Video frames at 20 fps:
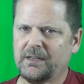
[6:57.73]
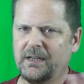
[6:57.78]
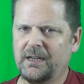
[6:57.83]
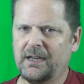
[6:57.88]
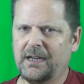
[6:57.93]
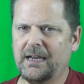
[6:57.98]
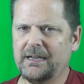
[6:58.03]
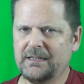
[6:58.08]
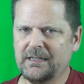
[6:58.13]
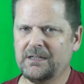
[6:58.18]

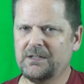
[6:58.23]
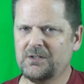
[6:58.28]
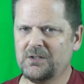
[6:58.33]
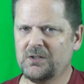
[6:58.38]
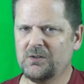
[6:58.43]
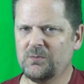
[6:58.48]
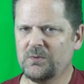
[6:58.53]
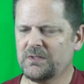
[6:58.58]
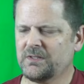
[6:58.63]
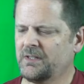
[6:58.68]
I did
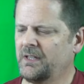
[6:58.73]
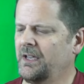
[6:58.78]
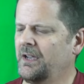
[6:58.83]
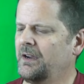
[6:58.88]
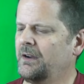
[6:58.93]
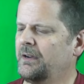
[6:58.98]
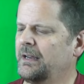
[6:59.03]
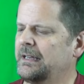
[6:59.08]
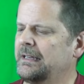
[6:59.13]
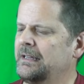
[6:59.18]
know it was
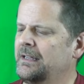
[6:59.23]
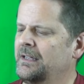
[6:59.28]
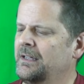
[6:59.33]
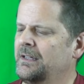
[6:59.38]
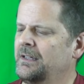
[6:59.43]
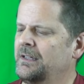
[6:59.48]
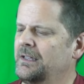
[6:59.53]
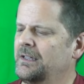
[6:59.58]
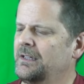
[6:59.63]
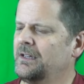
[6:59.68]
there and
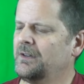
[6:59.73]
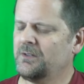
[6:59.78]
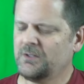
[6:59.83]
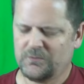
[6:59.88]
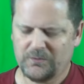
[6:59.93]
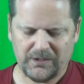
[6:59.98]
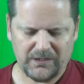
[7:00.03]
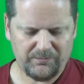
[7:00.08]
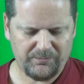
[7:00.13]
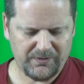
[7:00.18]
I was
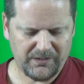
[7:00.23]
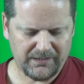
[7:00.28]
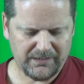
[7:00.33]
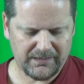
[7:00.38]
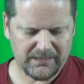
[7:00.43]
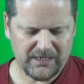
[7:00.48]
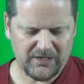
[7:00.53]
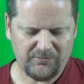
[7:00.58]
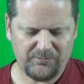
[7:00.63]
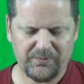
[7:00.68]
ready to peel
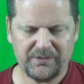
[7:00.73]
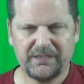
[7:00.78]
that off.